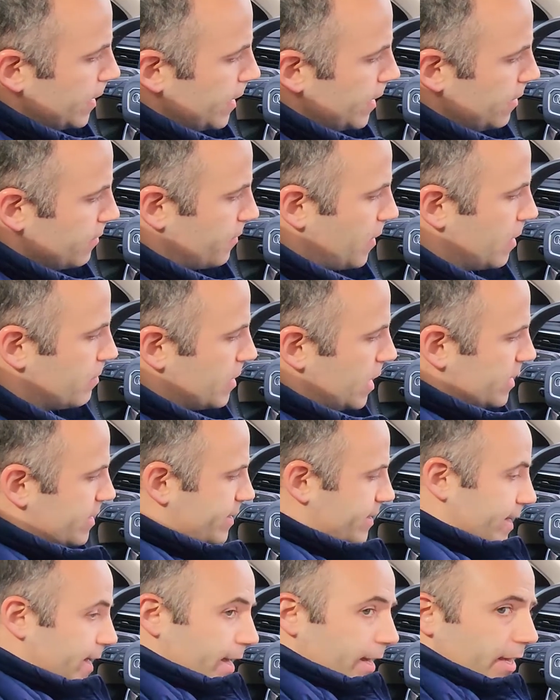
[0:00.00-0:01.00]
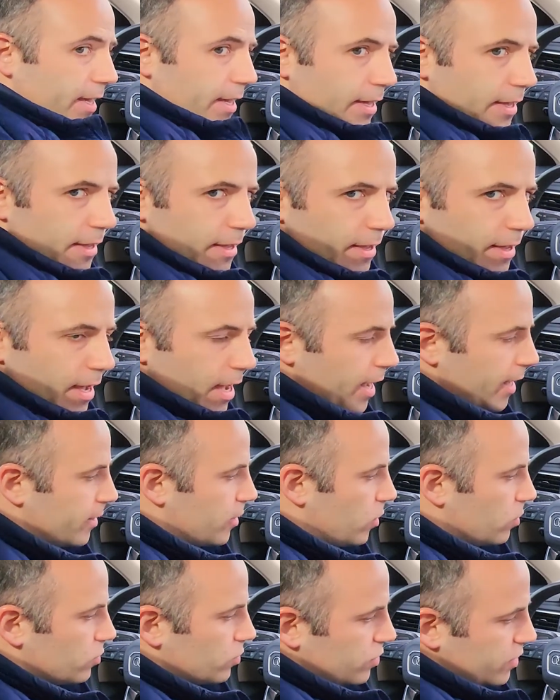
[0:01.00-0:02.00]
If I'm not sync, I
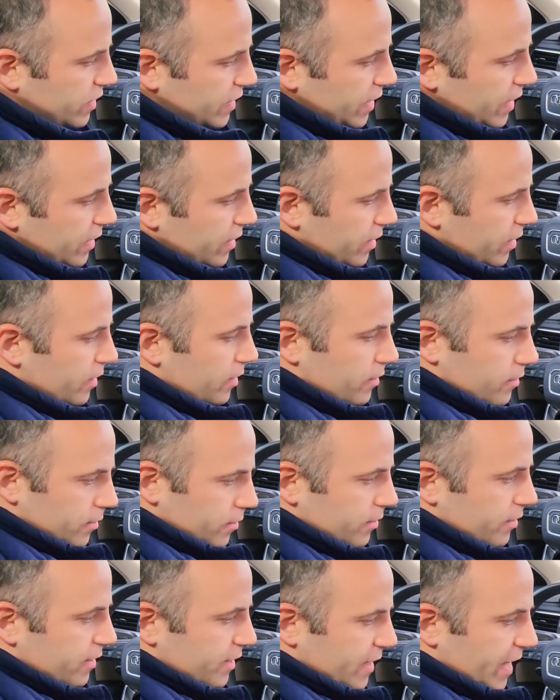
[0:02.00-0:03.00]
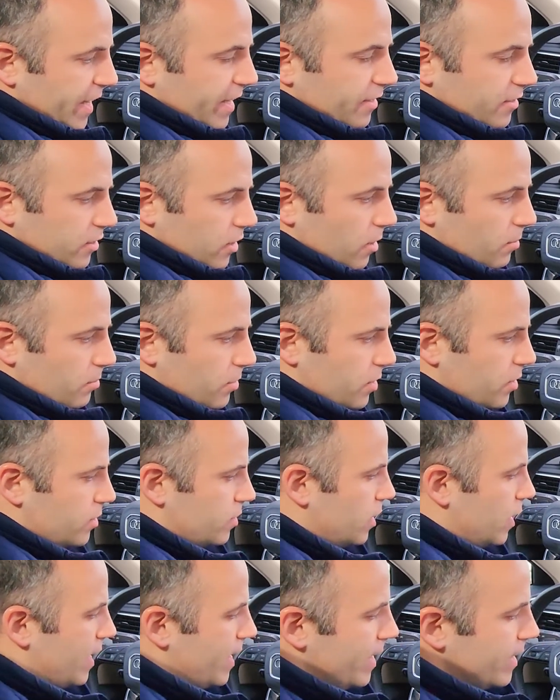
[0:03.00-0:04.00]
don't see the second number,
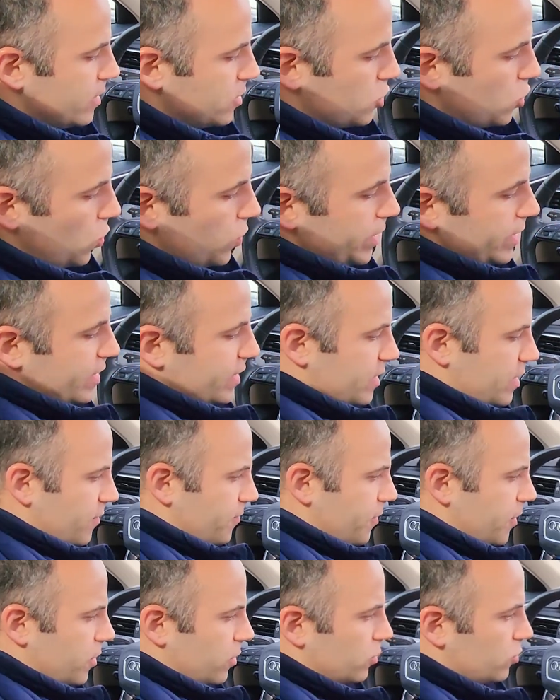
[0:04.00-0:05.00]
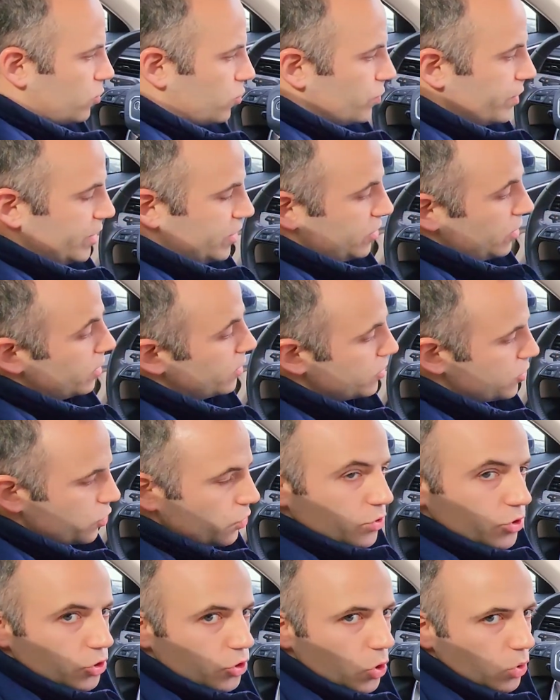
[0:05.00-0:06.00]
so it's difficult to reach. So
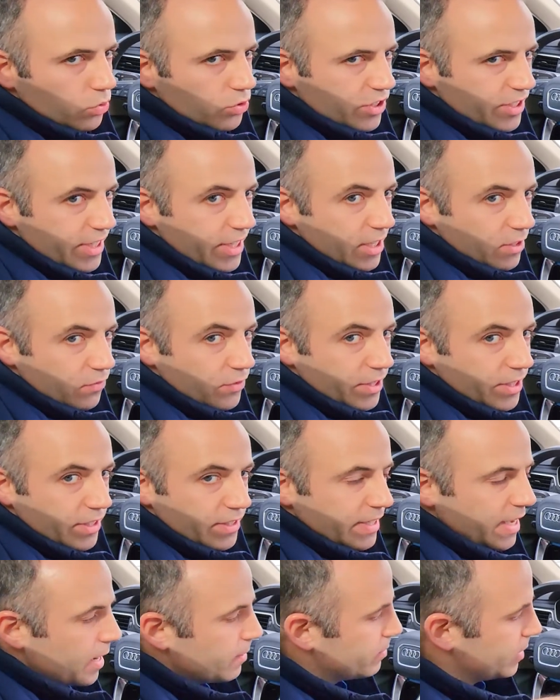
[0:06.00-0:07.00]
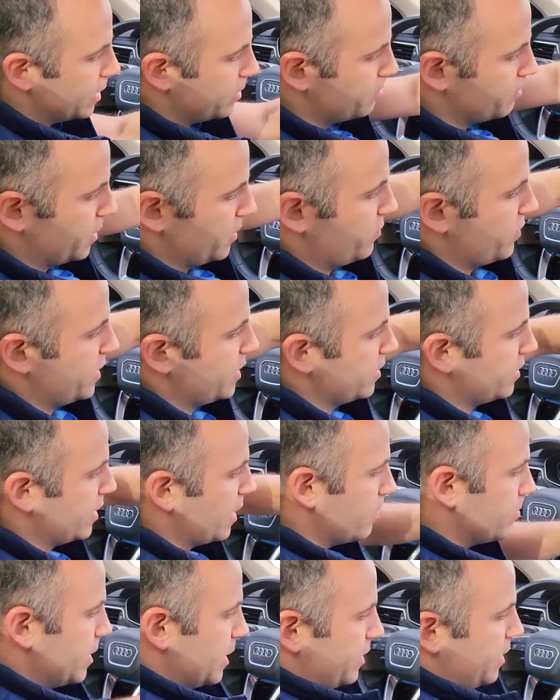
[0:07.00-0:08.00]
you don't see it with the tablet, but when the
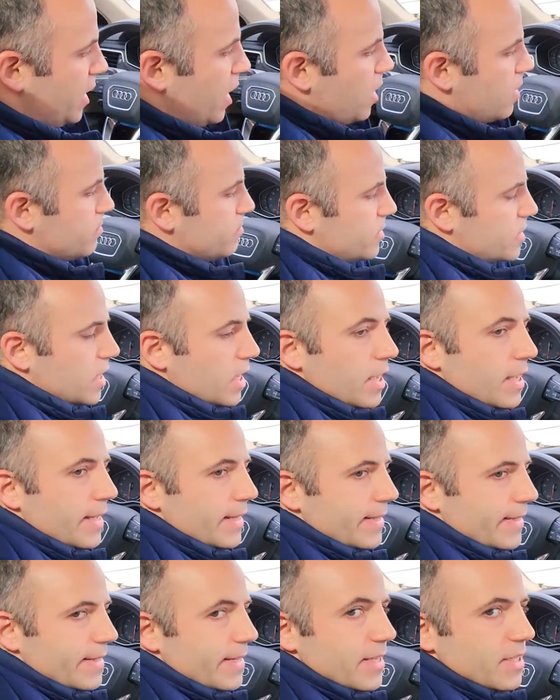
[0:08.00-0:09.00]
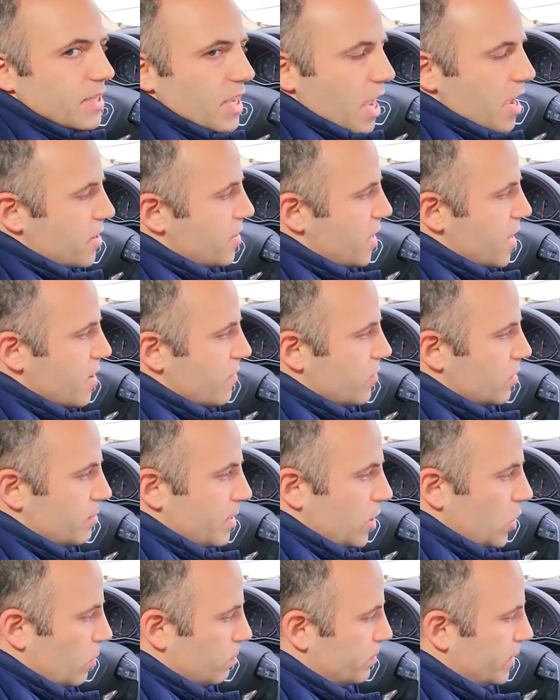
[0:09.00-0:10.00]
tablet comes, this area will
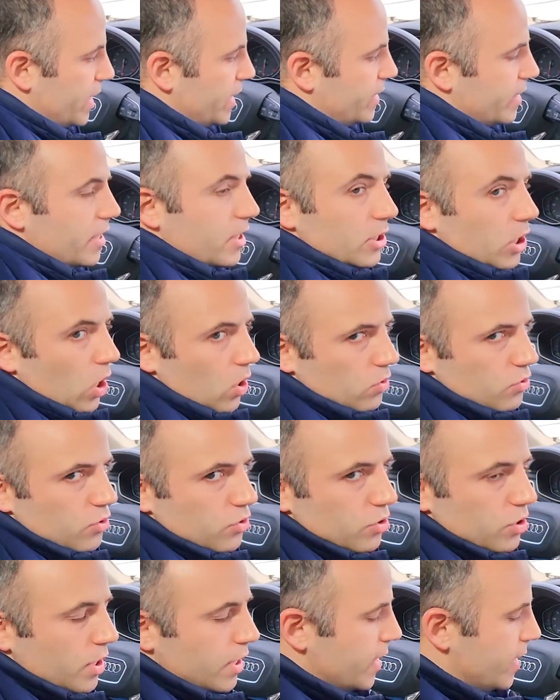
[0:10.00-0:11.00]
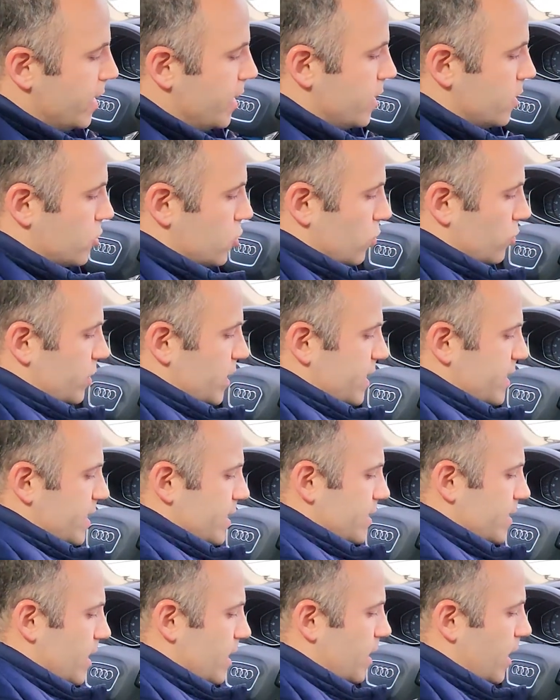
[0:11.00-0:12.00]
be completely closed. So this
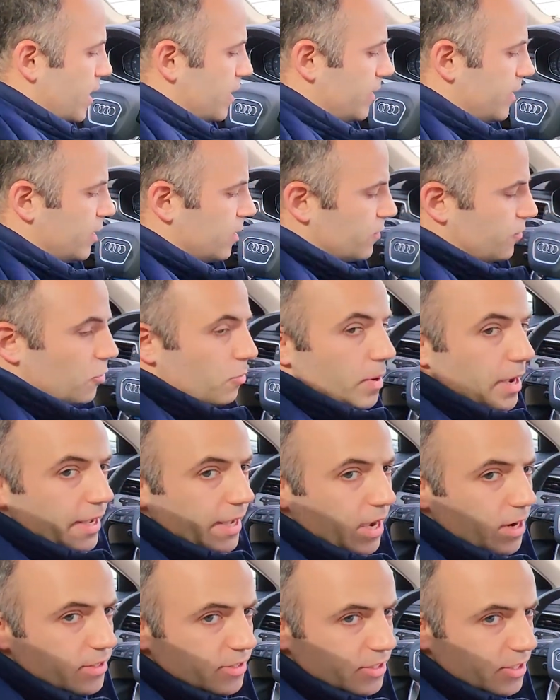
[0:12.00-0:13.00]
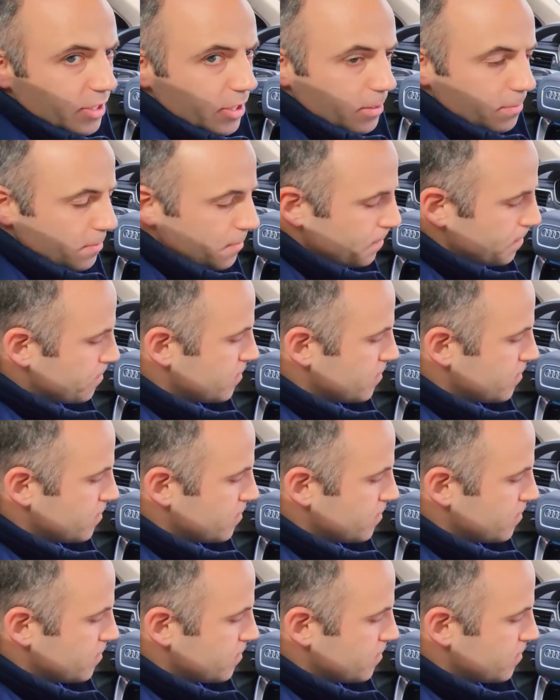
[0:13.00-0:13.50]
is not ideal for my car setup.